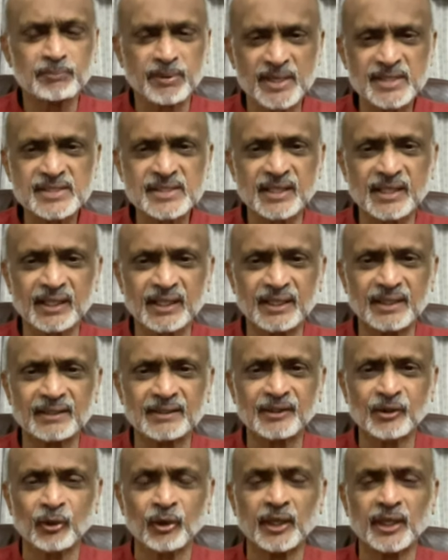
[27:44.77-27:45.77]
basically
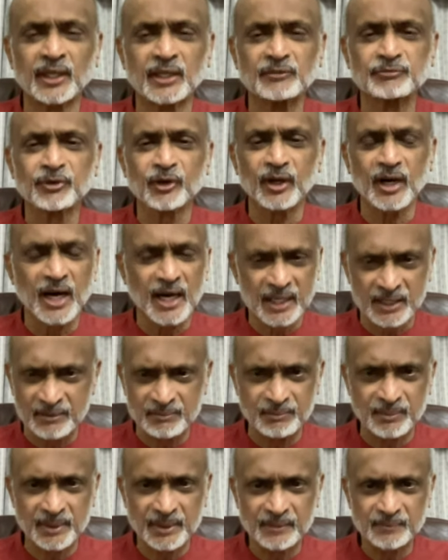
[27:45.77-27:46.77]
going in for
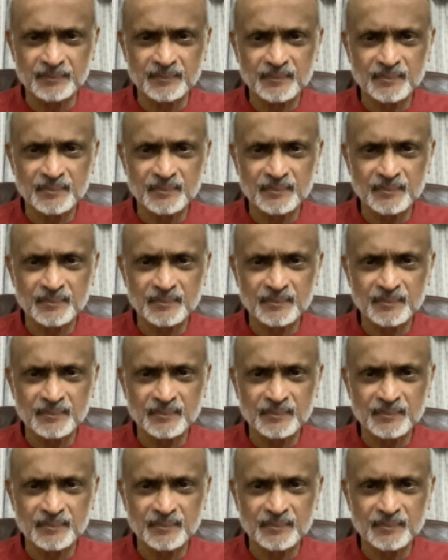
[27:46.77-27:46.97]
RMB.